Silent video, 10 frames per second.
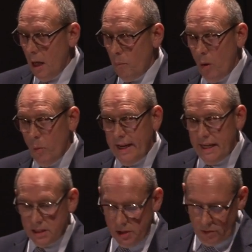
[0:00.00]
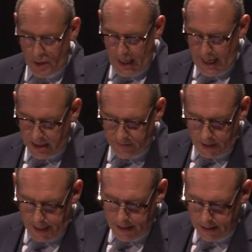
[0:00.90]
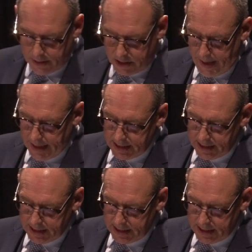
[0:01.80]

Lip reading: and what we need to do collectively to make